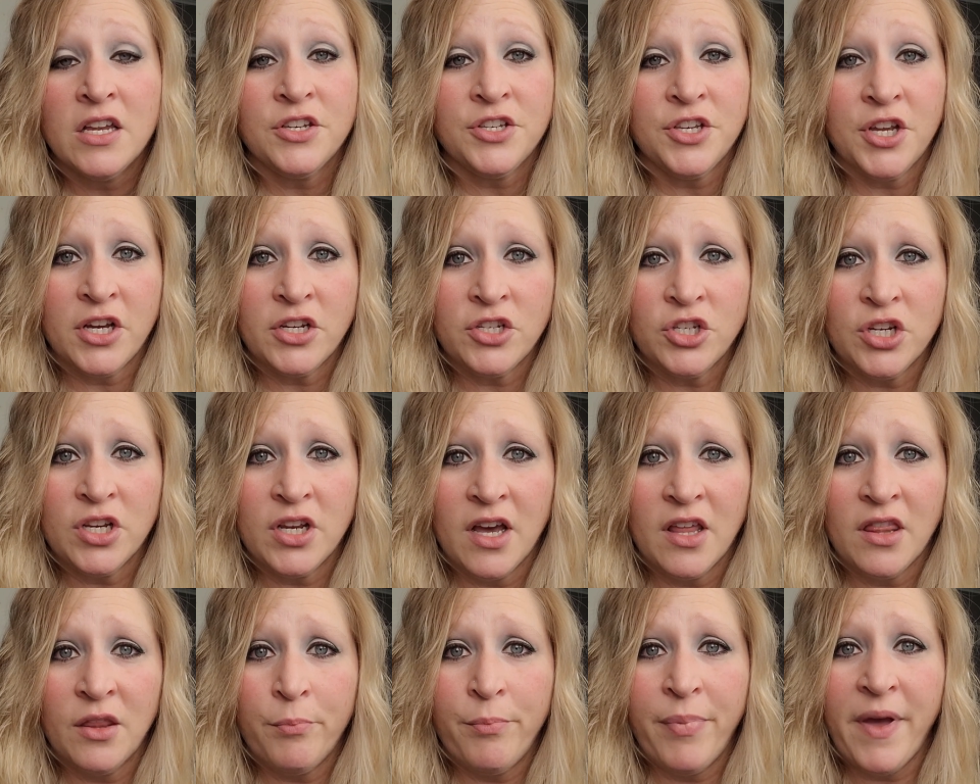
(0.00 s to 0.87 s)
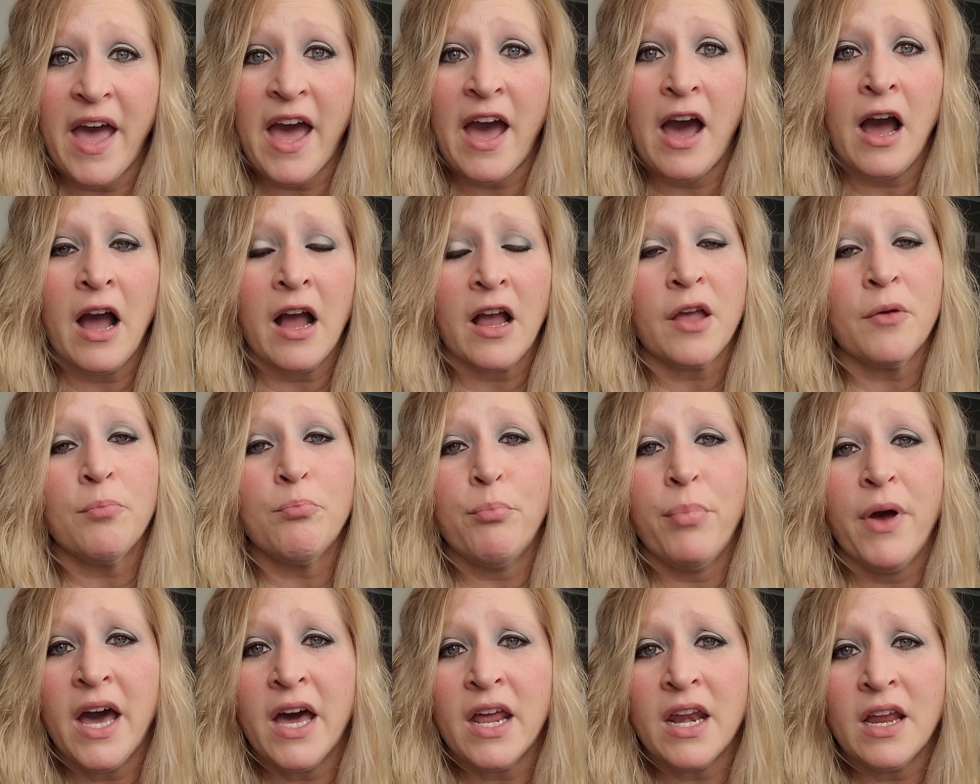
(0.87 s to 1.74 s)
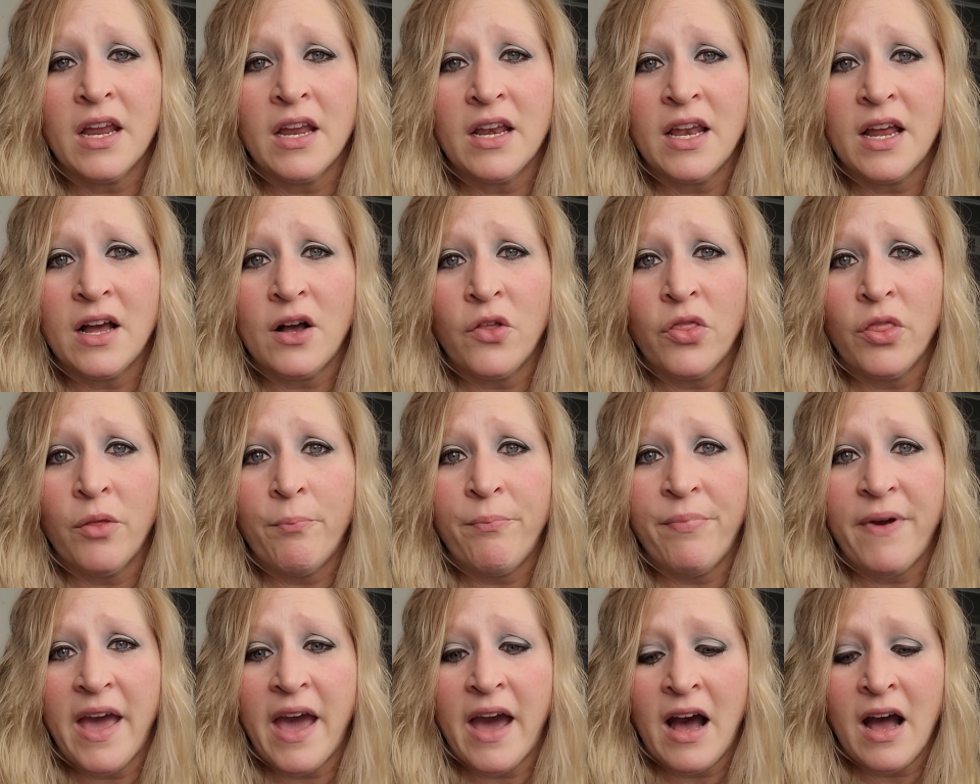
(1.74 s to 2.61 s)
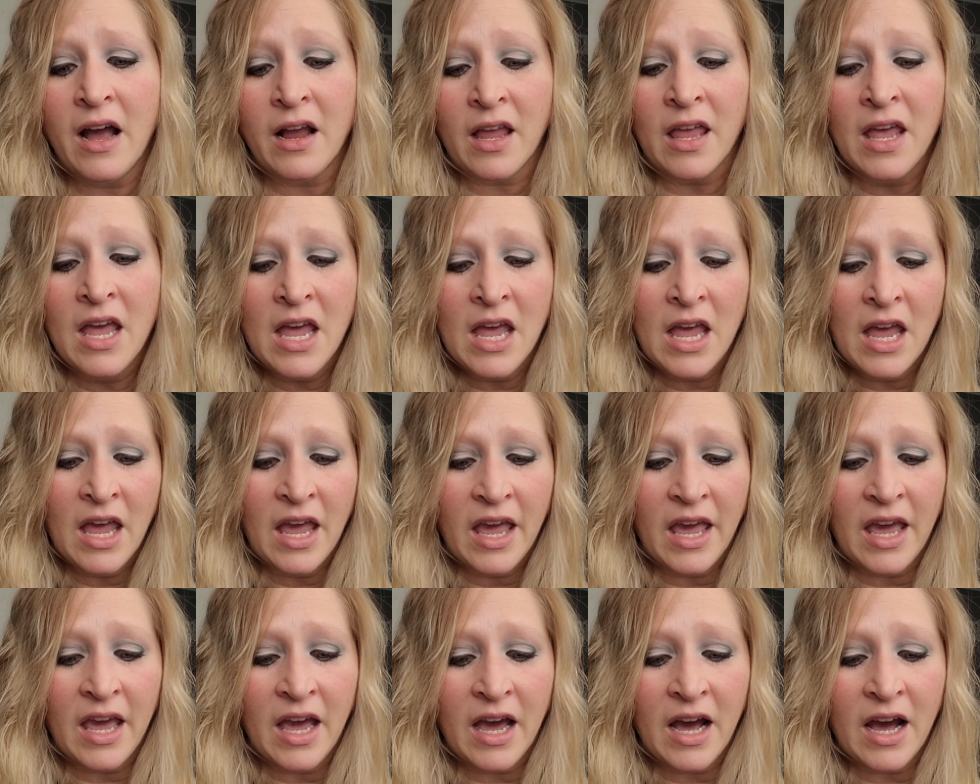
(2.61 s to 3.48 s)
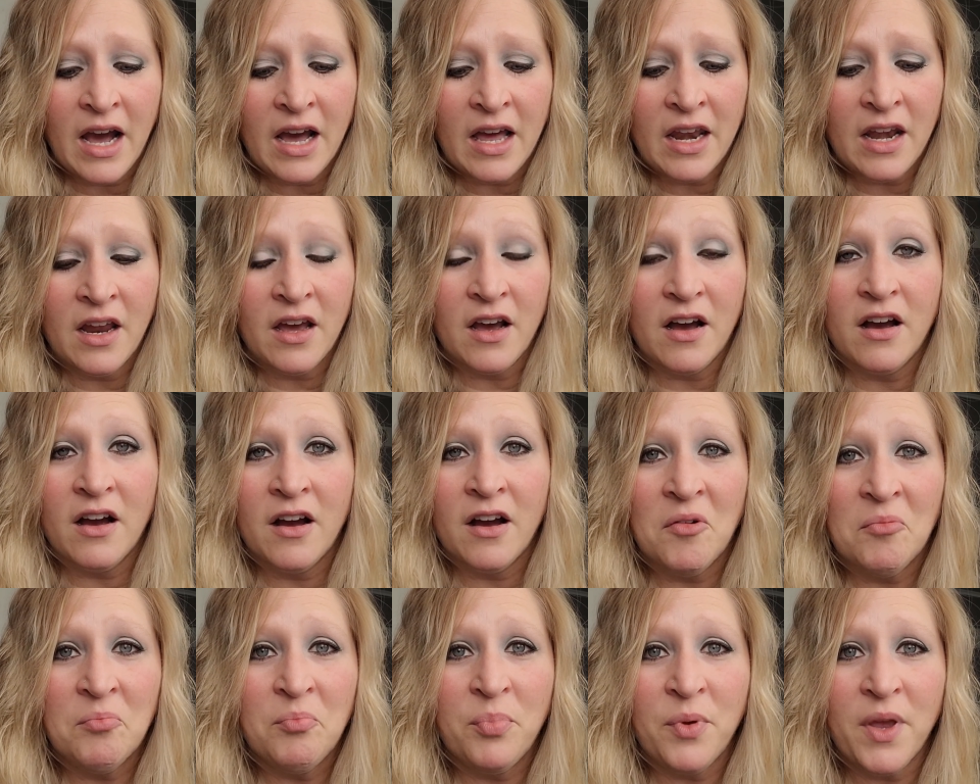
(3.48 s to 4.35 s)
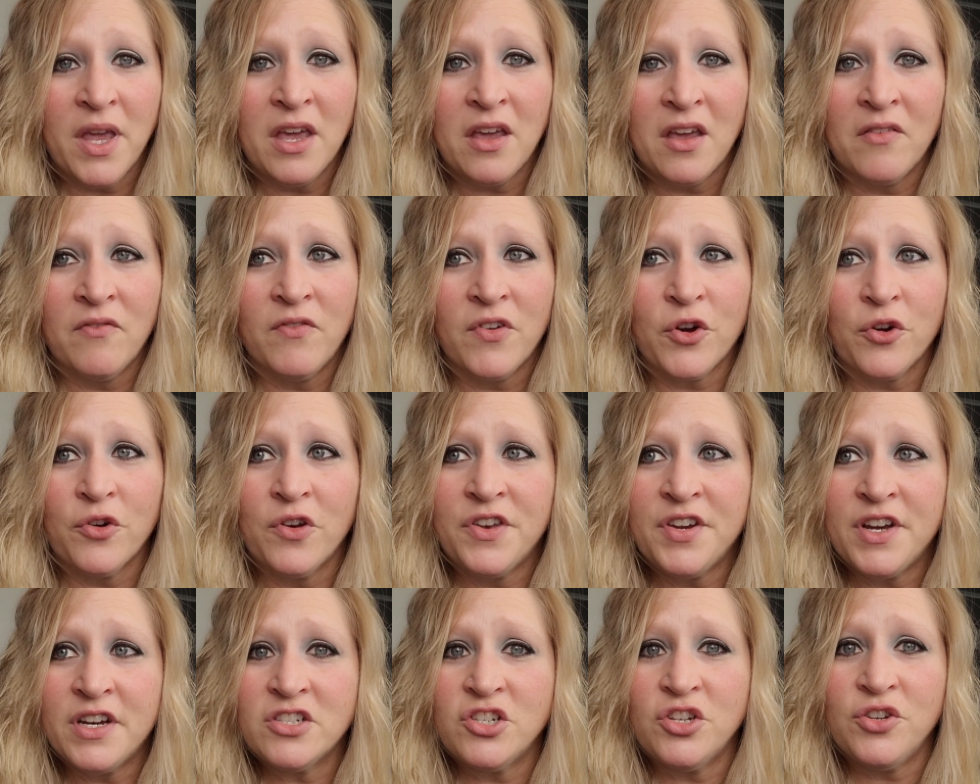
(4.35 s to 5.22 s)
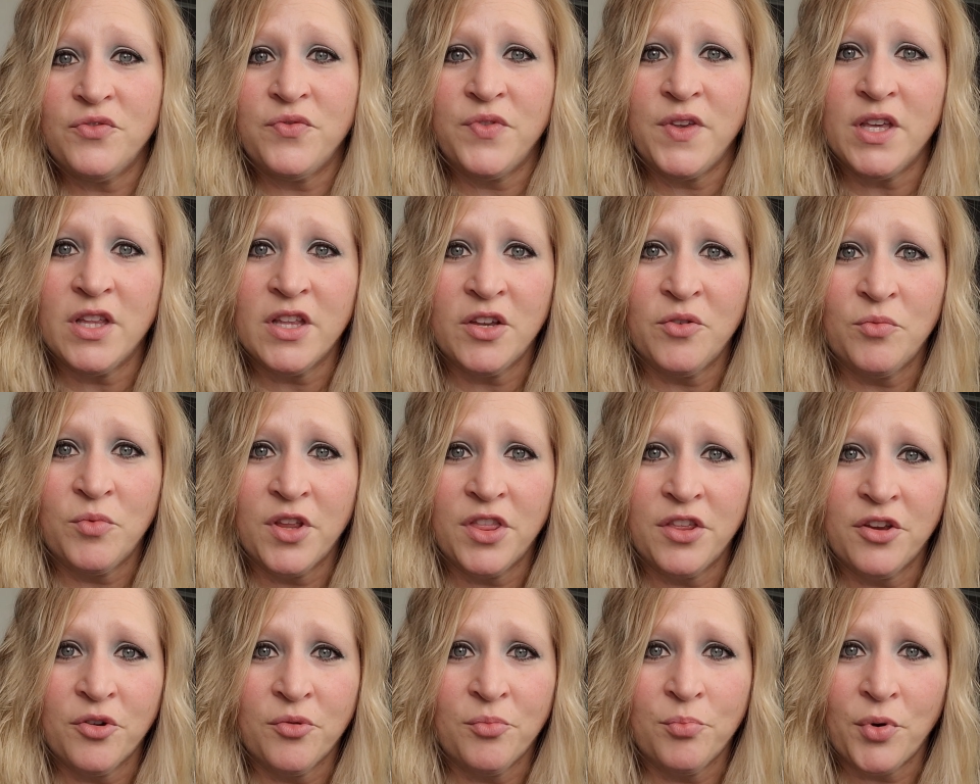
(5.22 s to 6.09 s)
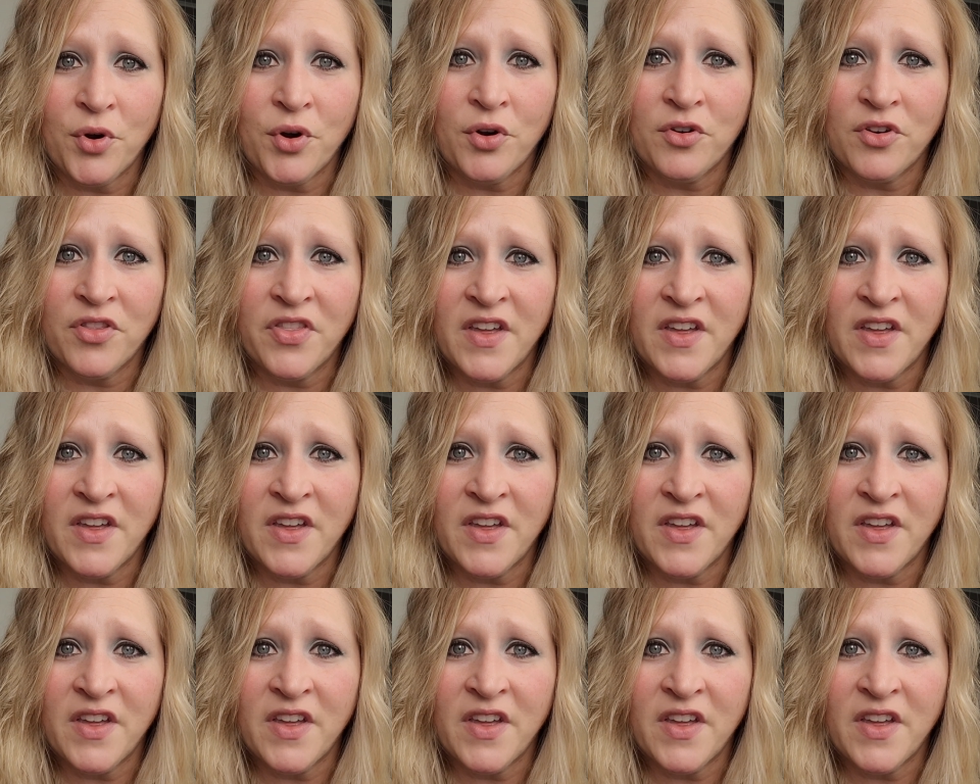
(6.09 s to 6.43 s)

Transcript: touching on the back, petting down the back, and being very touchy-feely with your bird.